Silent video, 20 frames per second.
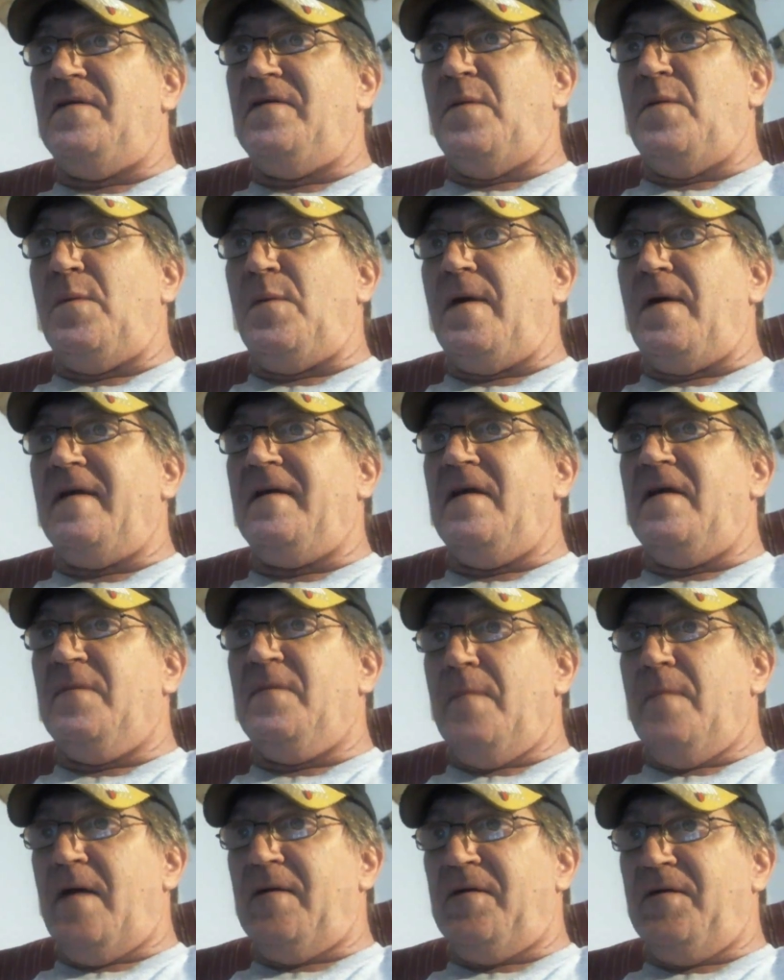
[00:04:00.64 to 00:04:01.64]
into where it gets
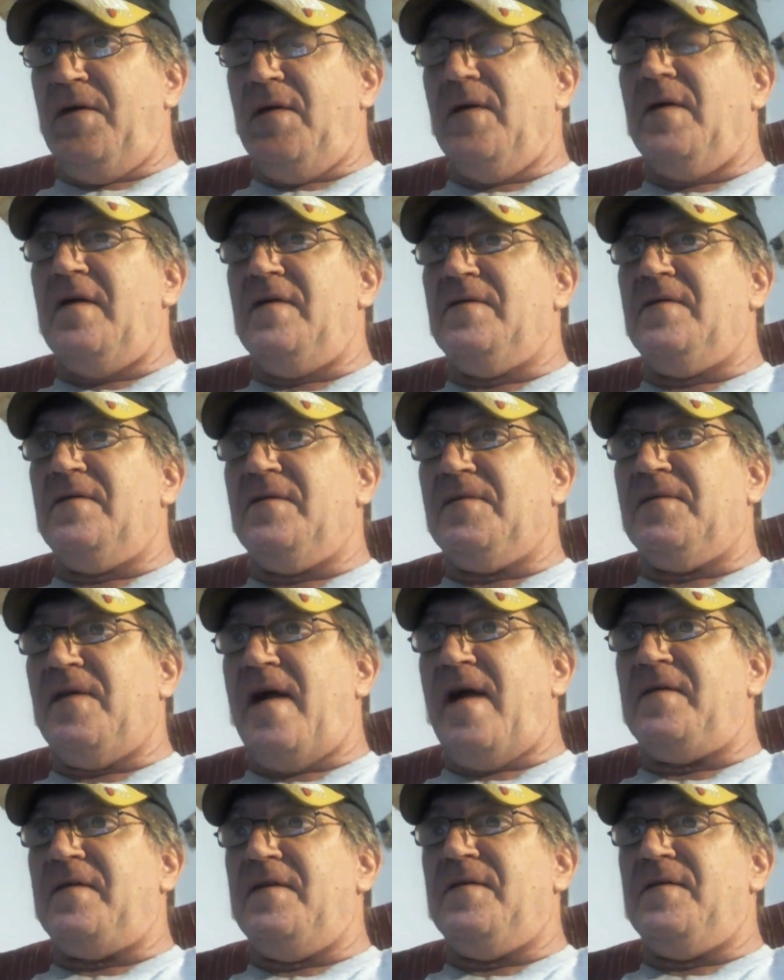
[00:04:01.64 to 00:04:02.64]
messier is the
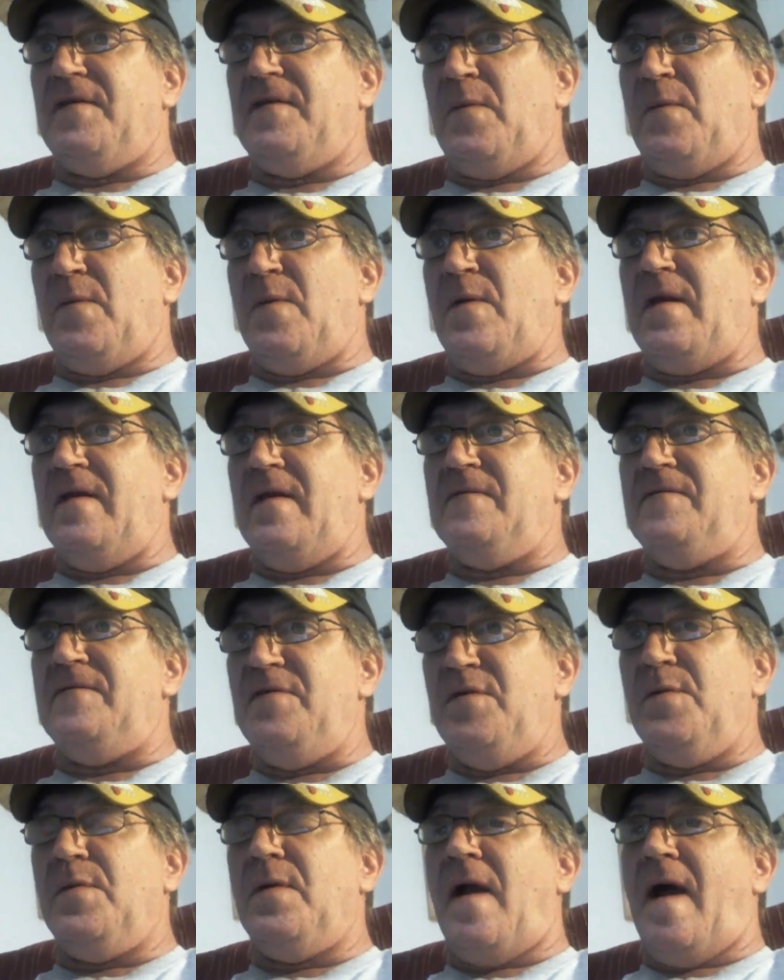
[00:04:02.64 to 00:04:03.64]
fact is that what if
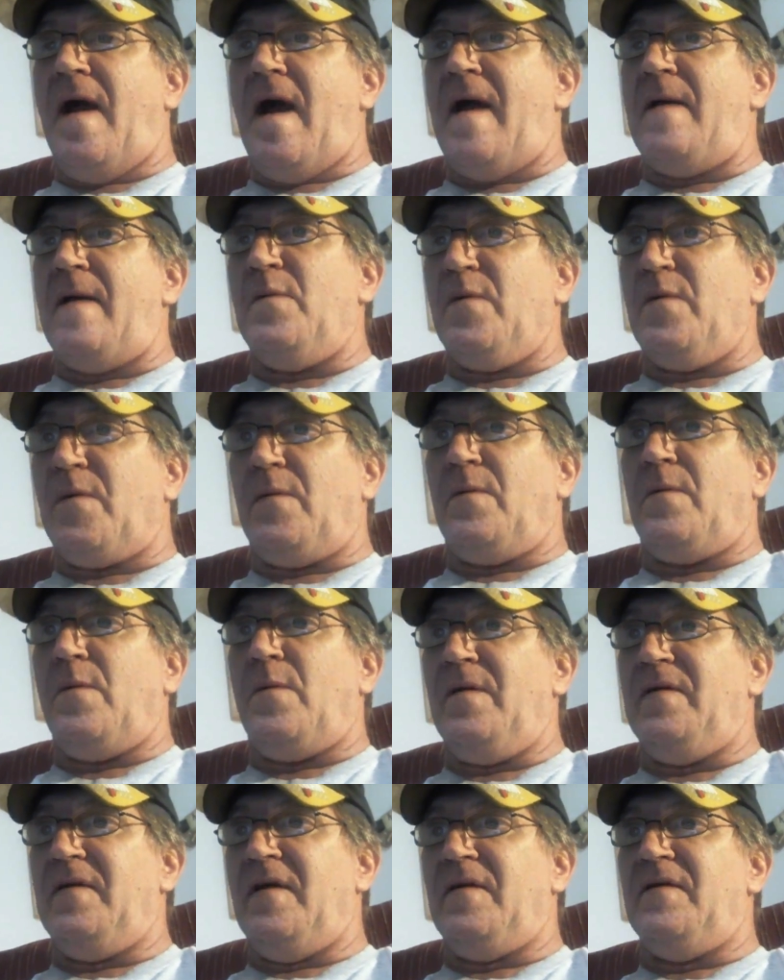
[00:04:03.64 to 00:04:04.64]
you or I were
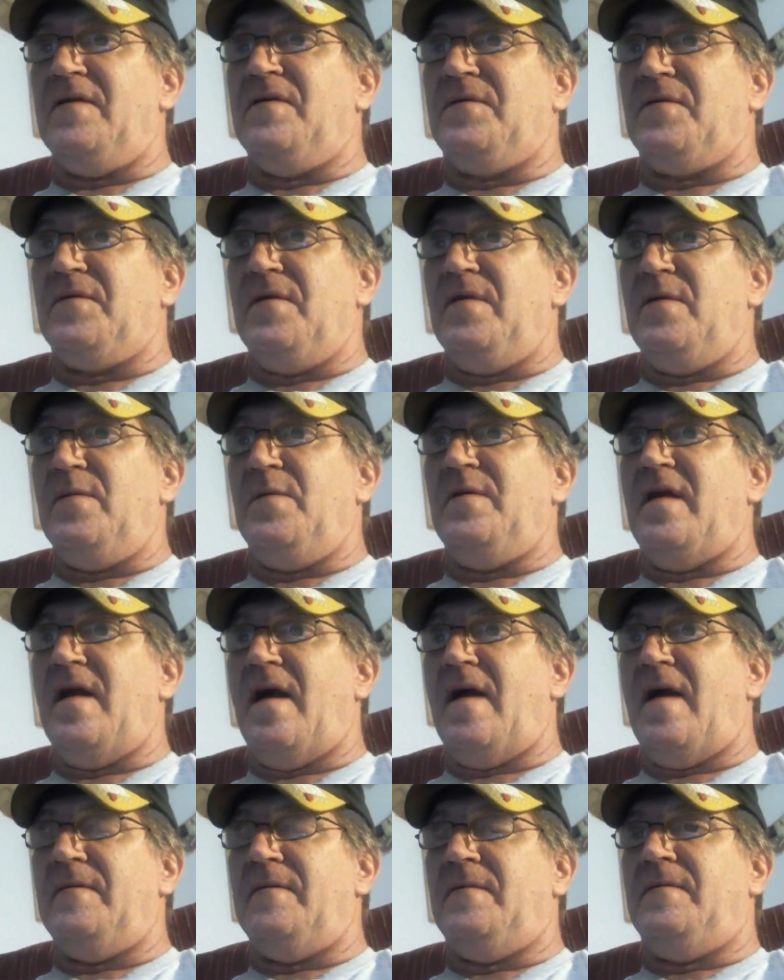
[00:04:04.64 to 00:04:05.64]
going down the street and we
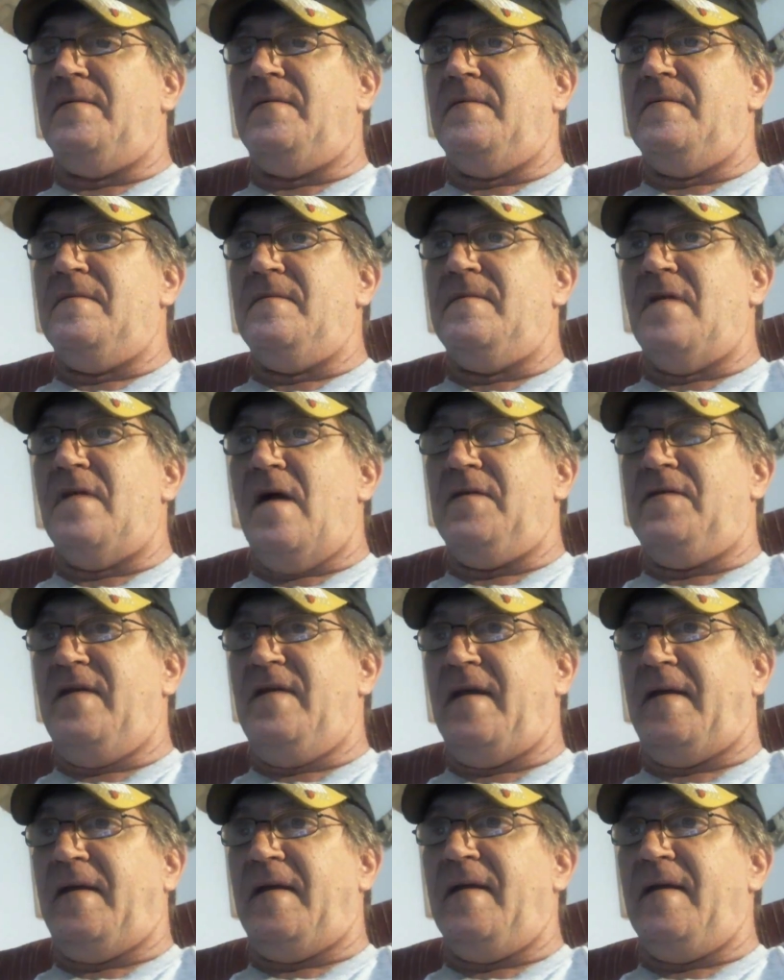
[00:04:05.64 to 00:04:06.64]
got a
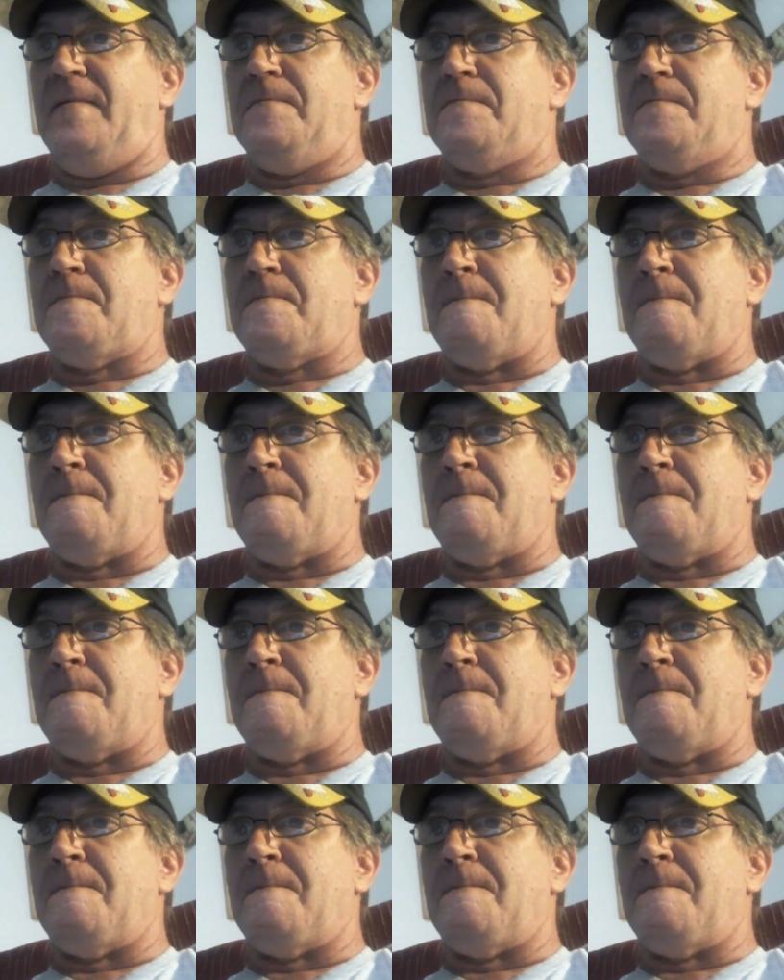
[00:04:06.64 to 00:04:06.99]
ticket.